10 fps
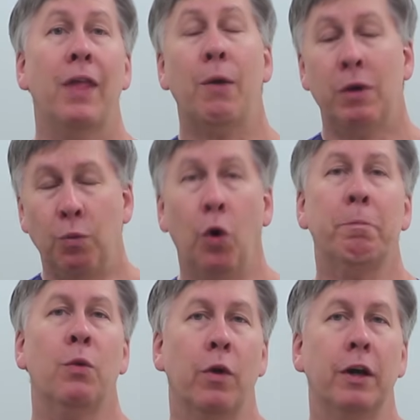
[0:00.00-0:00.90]
that we
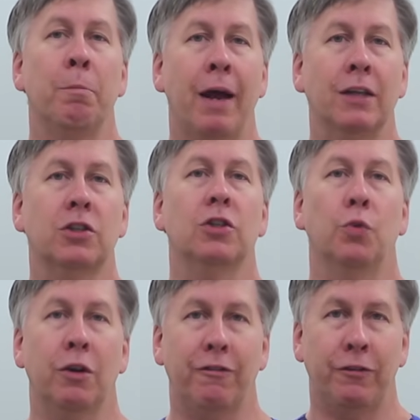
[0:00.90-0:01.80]
won't be wearing masks
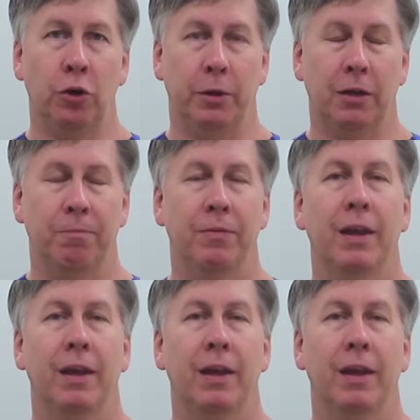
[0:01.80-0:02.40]
during filming.